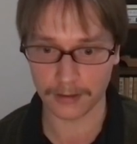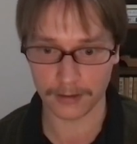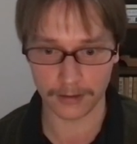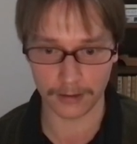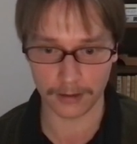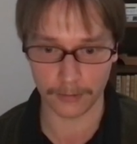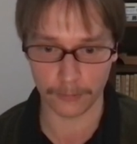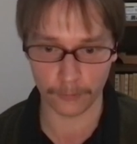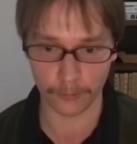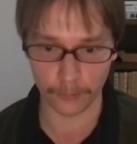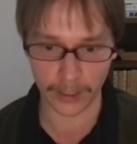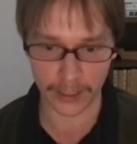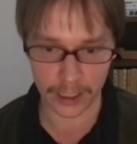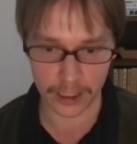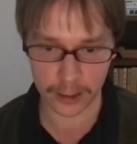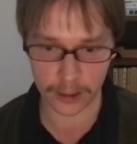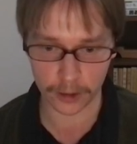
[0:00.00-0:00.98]

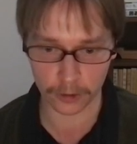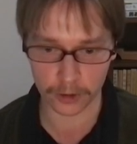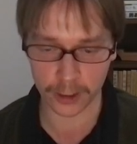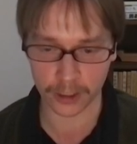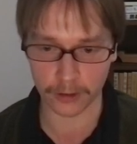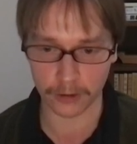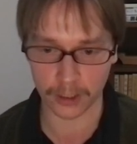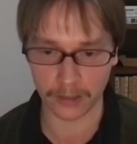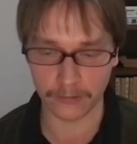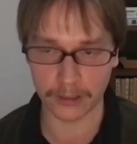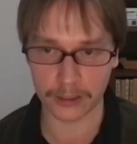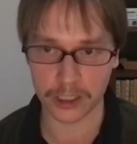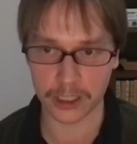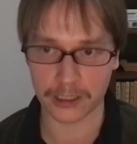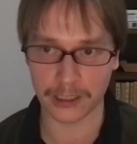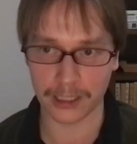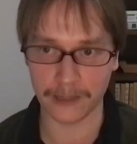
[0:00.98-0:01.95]
White is Chochikun, he will
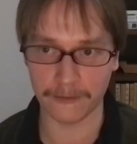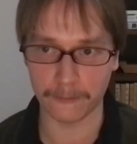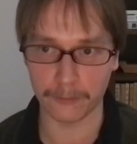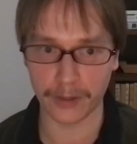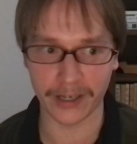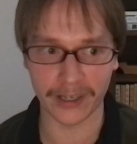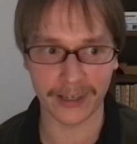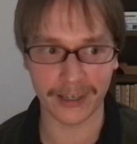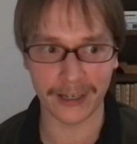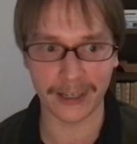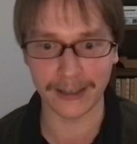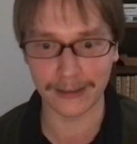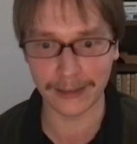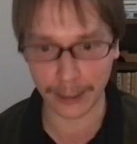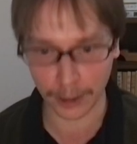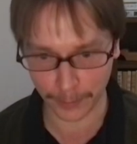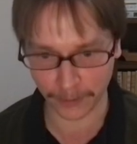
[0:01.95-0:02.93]
just live by getting a
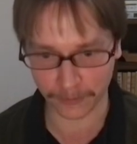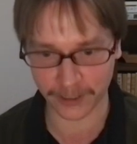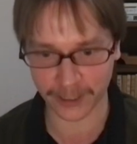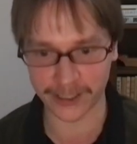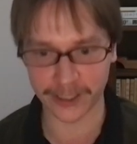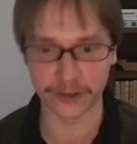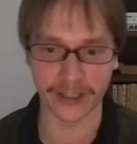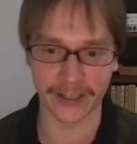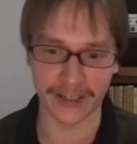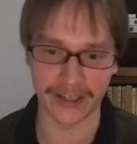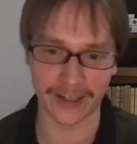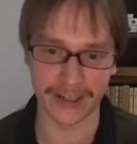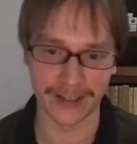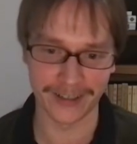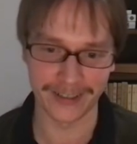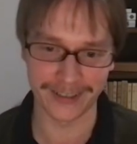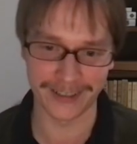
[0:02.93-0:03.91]
little bit of territory
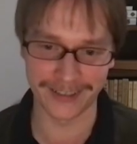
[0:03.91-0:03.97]
here.